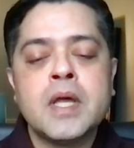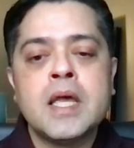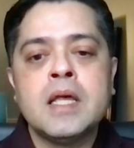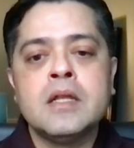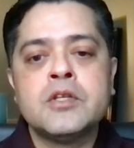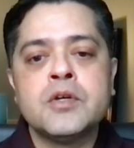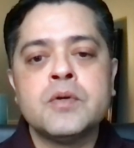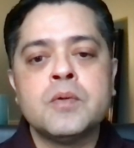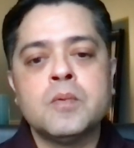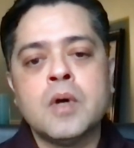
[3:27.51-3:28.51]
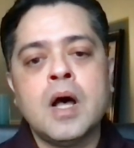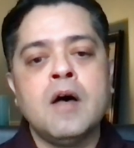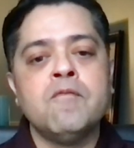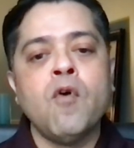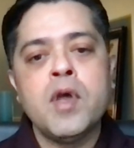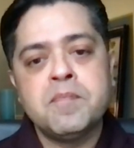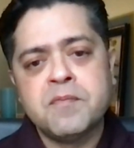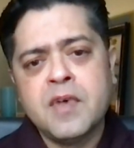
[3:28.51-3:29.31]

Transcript: it, do VoIP